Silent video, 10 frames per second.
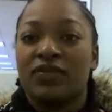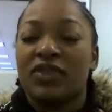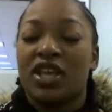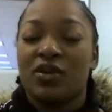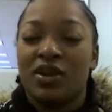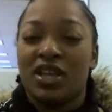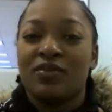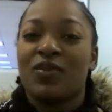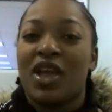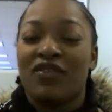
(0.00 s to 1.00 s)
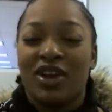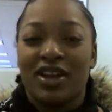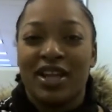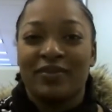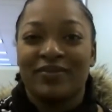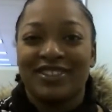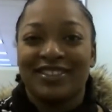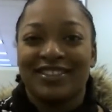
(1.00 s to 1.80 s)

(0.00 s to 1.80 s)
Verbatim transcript: Thank you again and have a great day.